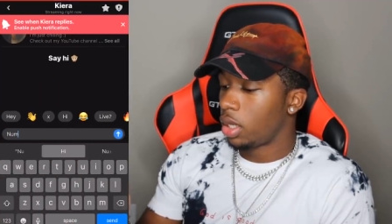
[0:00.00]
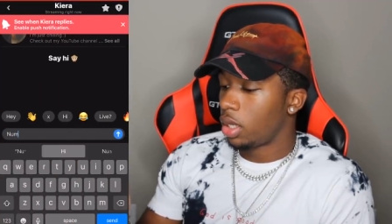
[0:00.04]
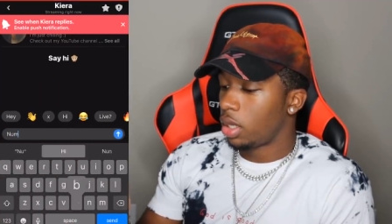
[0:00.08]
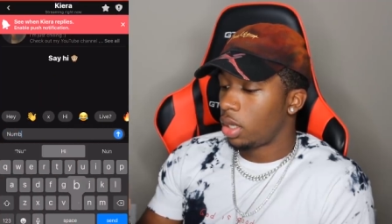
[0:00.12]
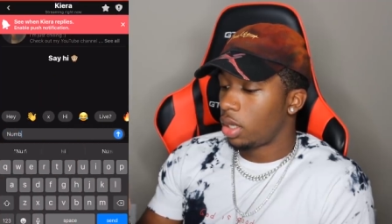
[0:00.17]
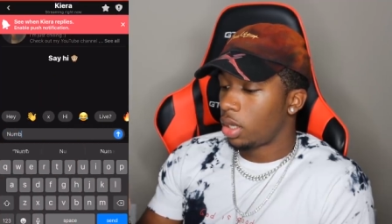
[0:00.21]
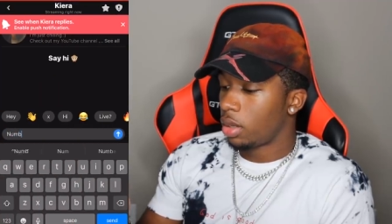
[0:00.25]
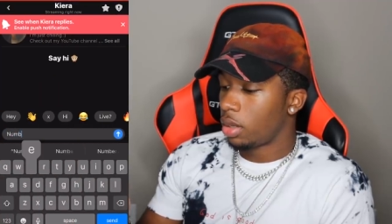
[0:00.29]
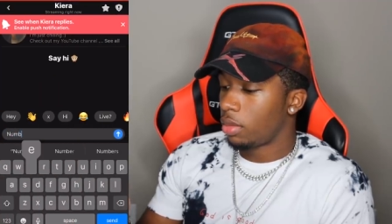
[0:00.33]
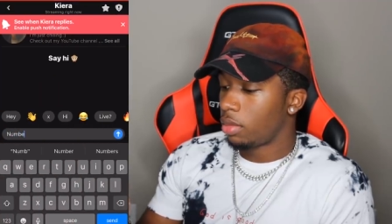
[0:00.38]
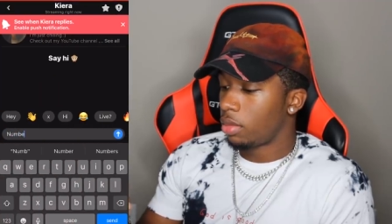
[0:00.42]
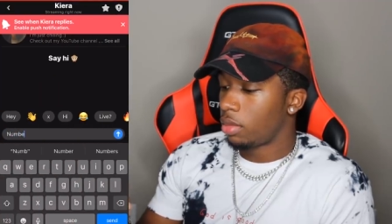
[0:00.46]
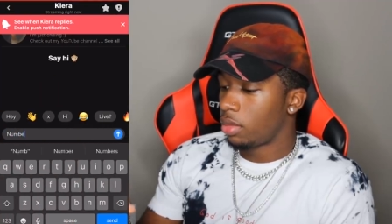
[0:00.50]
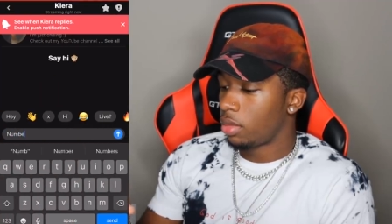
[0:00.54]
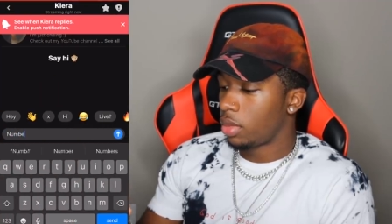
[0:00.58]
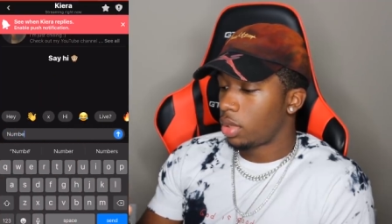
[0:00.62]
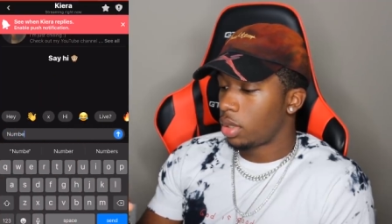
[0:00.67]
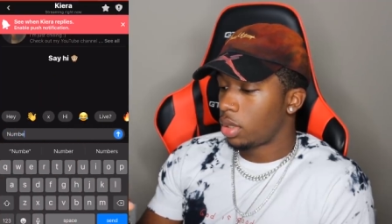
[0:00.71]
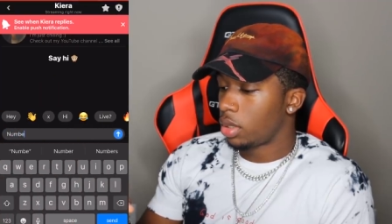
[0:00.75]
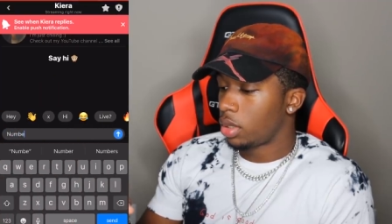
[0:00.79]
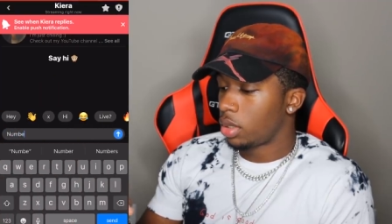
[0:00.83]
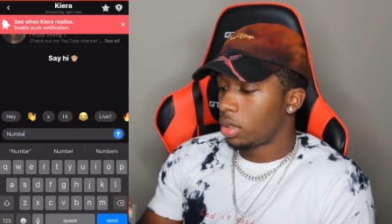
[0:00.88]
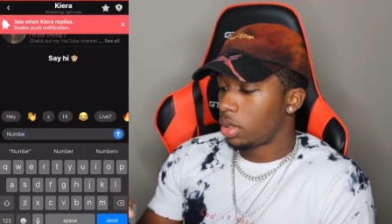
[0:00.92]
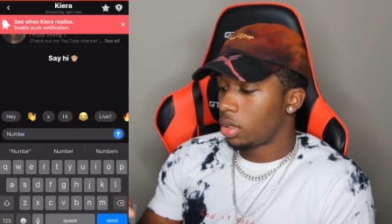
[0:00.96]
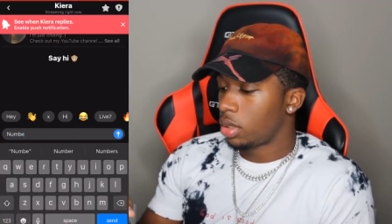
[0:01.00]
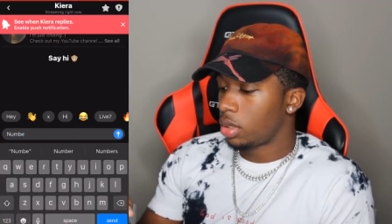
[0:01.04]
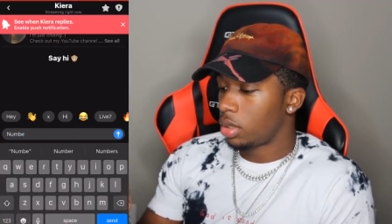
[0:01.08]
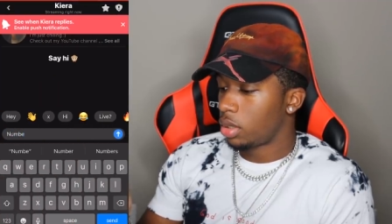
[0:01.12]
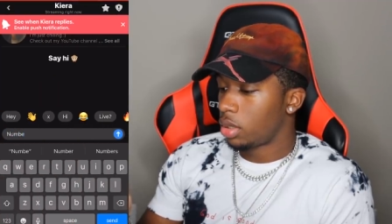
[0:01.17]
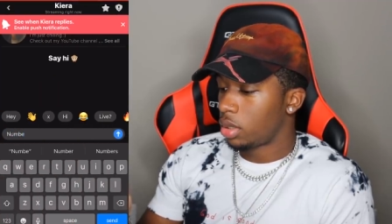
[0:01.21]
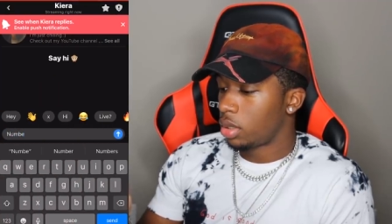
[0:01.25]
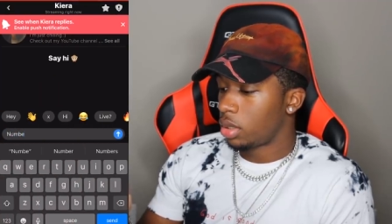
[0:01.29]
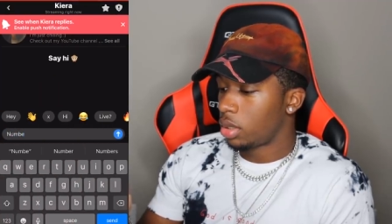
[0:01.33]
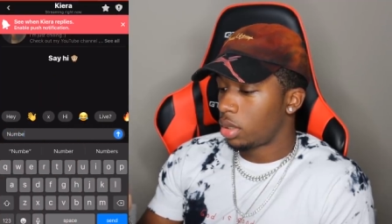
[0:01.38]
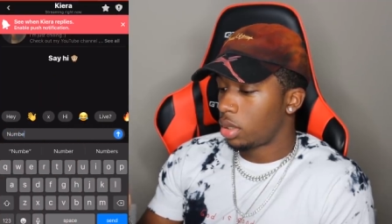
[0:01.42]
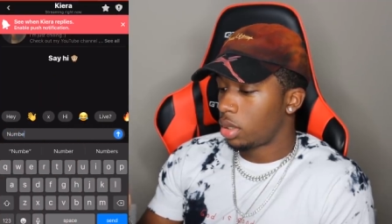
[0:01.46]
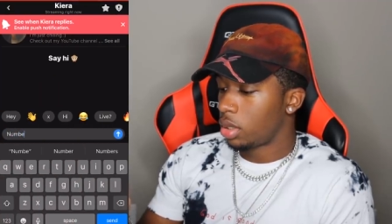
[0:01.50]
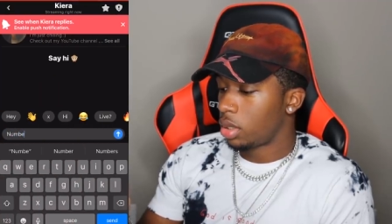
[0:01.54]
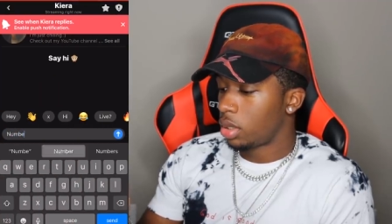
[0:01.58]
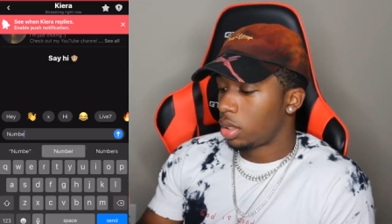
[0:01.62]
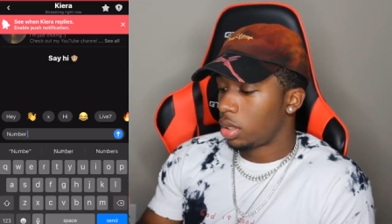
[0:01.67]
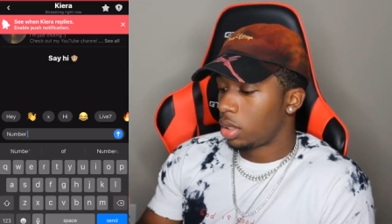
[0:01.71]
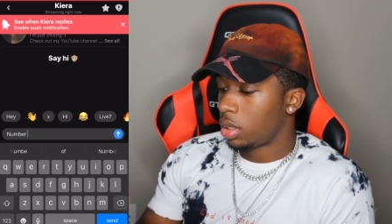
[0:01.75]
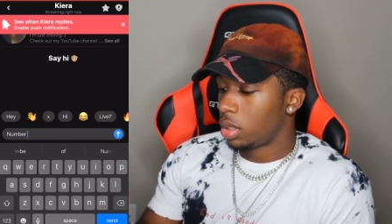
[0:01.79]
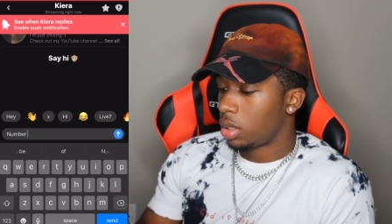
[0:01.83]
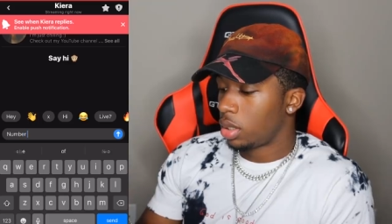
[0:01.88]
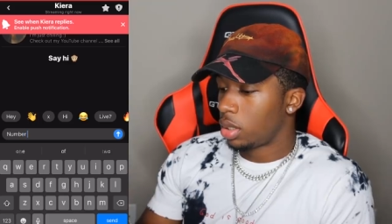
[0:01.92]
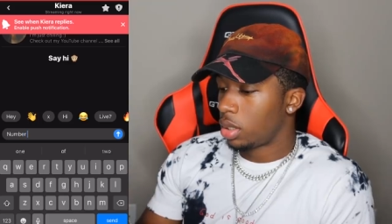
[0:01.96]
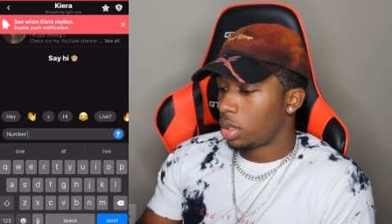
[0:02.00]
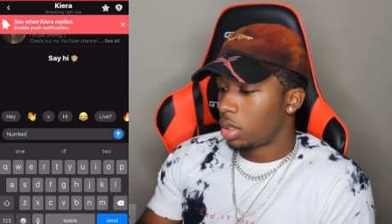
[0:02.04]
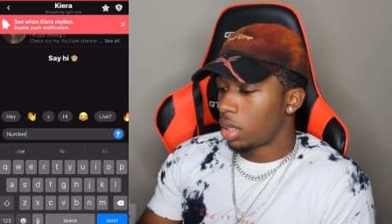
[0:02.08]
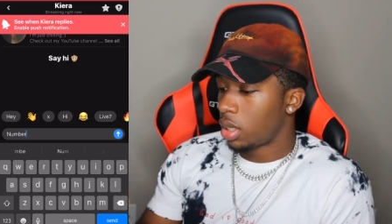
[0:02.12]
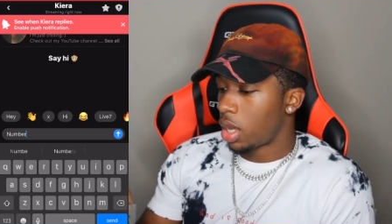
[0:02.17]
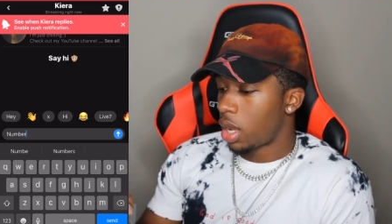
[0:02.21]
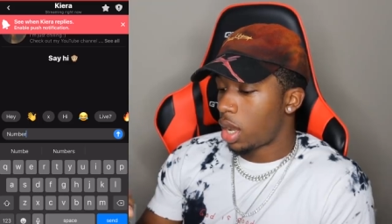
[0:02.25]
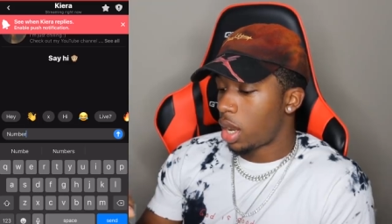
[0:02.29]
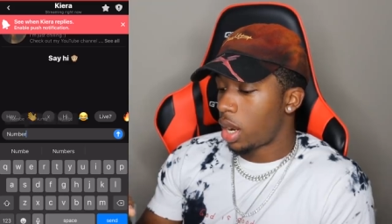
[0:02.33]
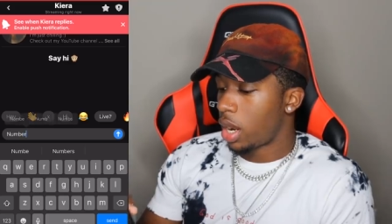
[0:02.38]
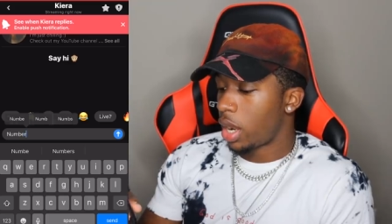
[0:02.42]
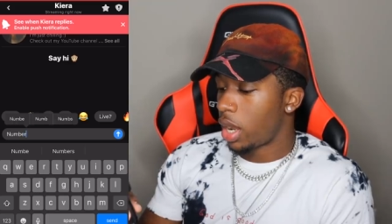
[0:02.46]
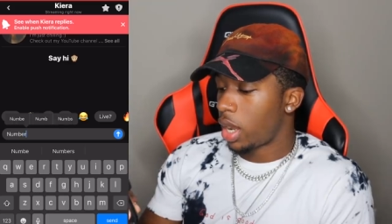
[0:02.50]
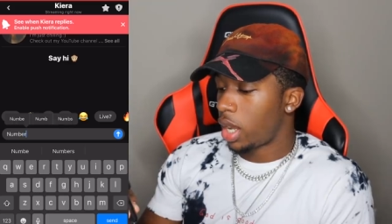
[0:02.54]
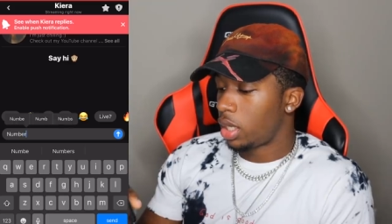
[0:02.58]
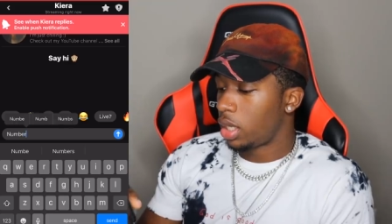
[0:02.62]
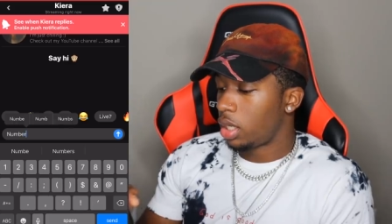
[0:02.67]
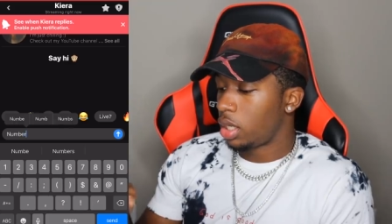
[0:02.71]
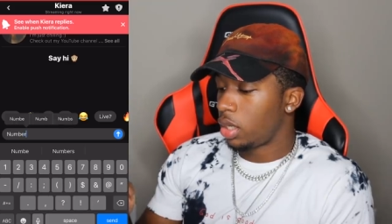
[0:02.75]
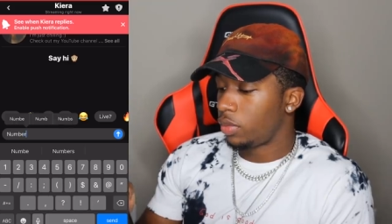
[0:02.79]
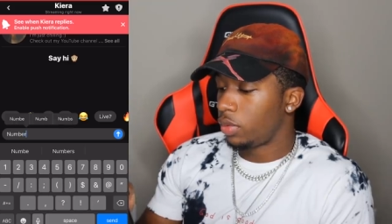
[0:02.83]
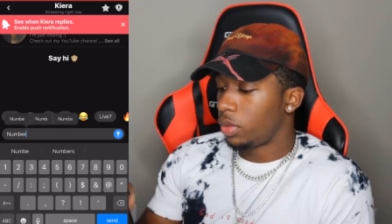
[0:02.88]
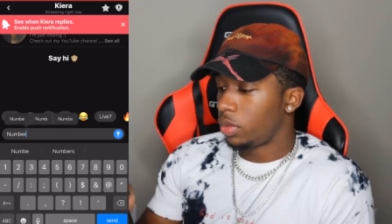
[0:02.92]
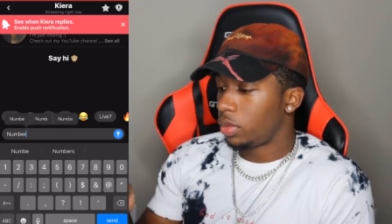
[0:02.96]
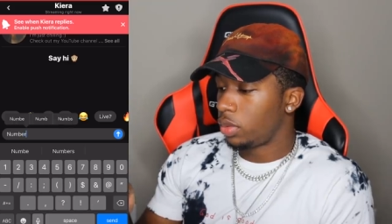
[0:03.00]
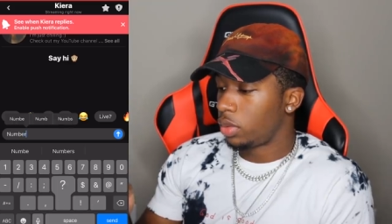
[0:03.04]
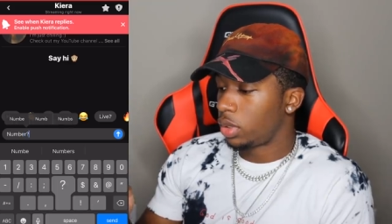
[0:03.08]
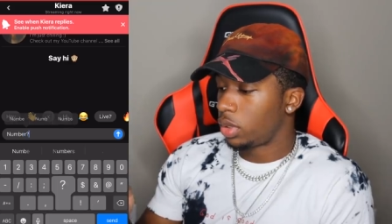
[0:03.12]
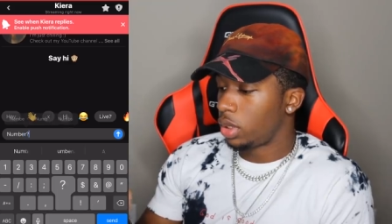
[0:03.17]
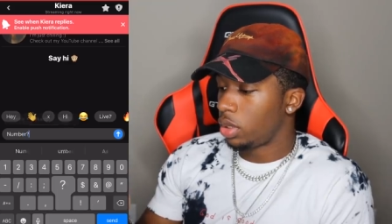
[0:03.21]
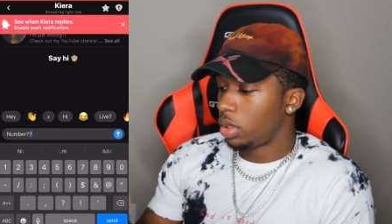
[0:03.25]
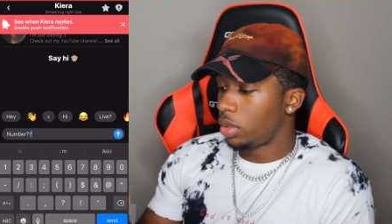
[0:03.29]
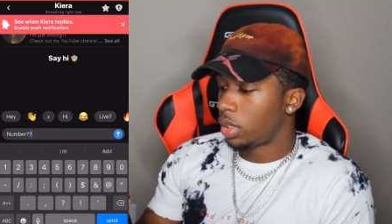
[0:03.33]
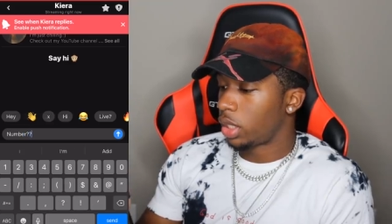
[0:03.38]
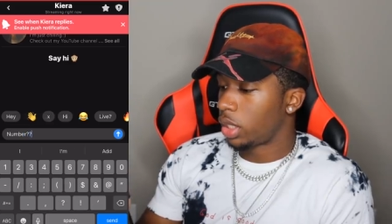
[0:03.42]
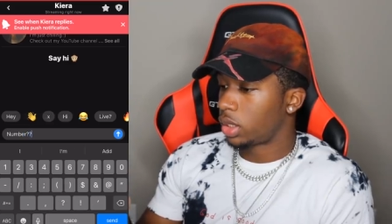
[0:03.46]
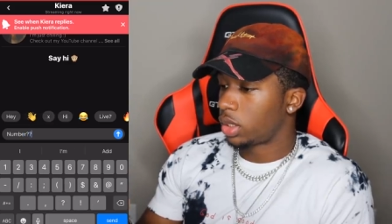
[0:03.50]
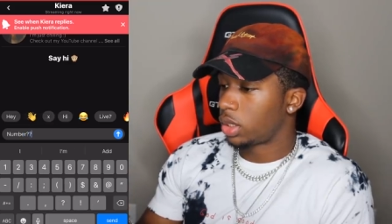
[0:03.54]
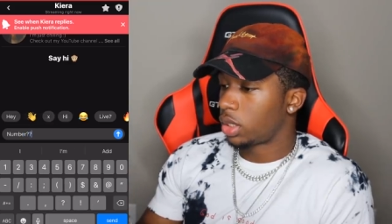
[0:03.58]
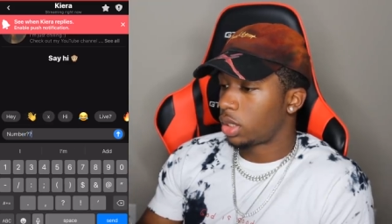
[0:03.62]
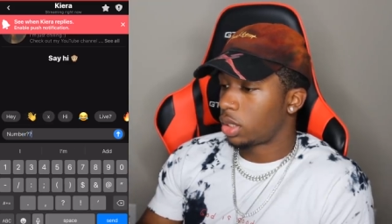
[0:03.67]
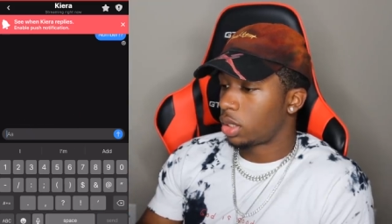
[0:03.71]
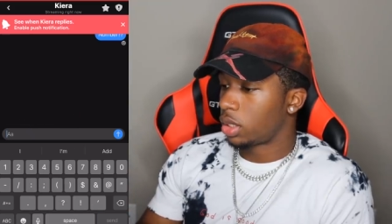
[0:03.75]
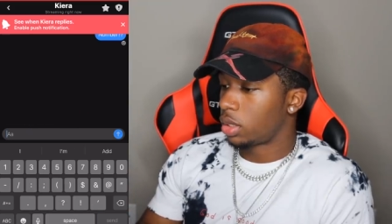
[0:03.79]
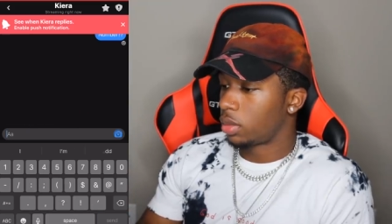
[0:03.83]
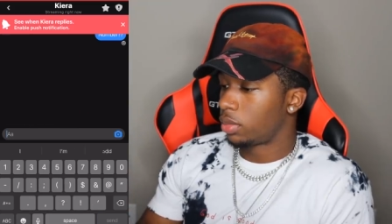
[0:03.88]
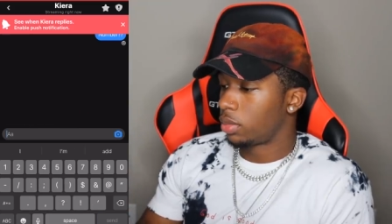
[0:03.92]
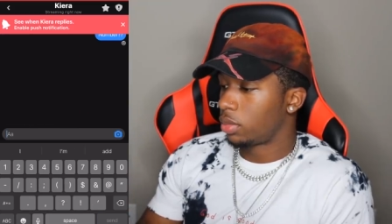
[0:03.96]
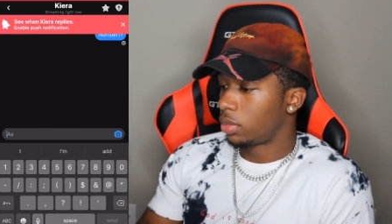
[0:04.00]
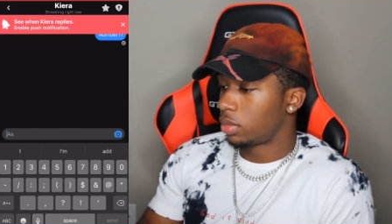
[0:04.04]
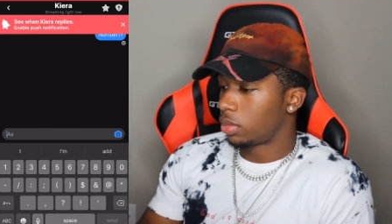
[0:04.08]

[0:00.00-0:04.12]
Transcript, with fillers: All right, I'm gonna get my ass on here anyway. All right, I love you. See you next time.